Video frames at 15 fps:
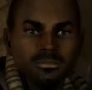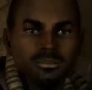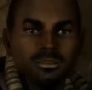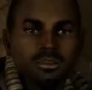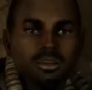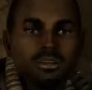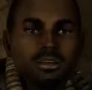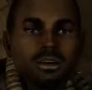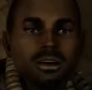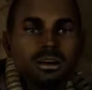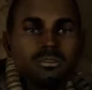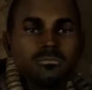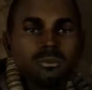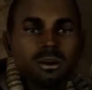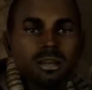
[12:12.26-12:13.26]
You're a
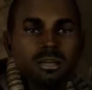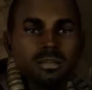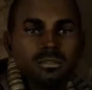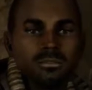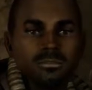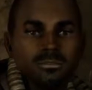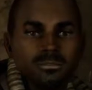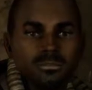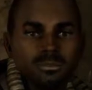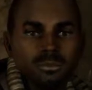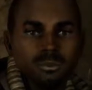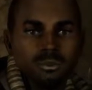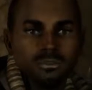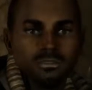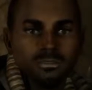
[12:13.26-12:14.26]
sharp one.
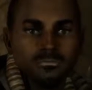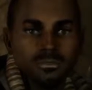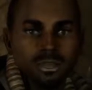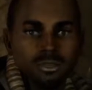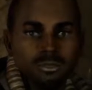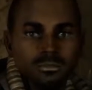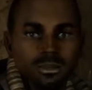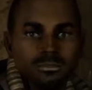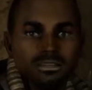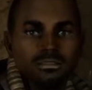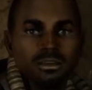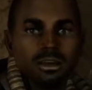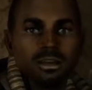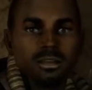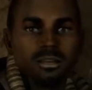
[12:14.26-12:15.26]
We're from Paradise
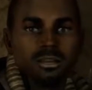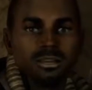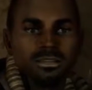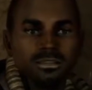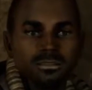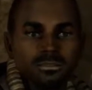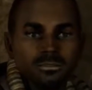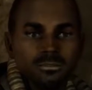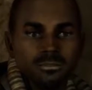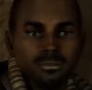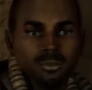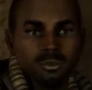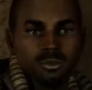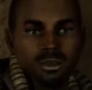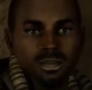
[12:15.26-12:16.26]
Falls.
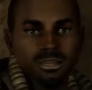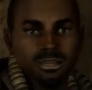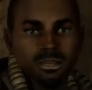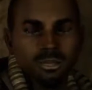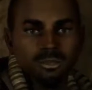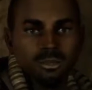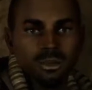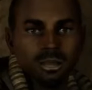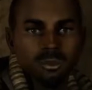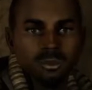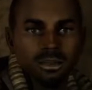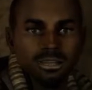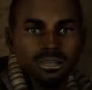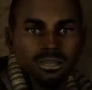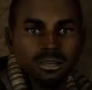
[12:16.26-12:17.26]
We're hunting
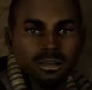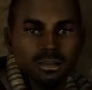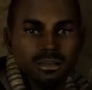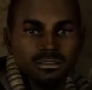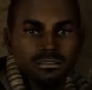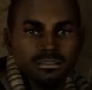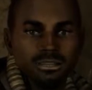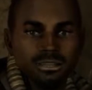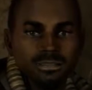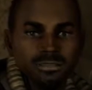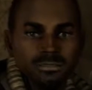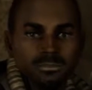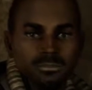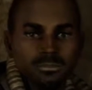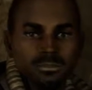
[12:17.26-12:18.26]
runaway slaves.
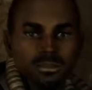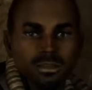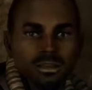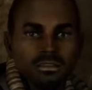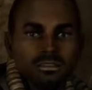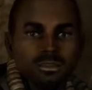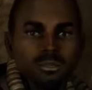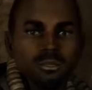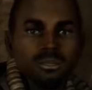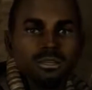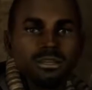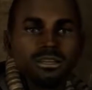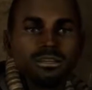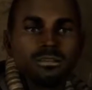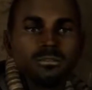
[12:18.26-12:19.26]
Have you
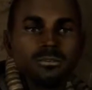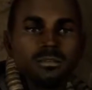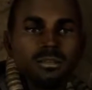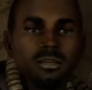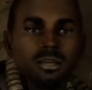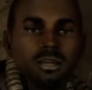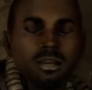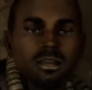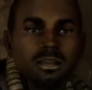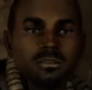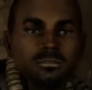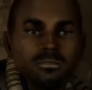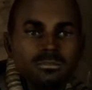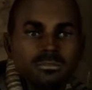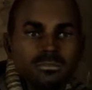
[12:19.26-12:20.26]
seen
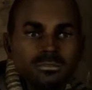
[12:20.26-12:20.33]
any?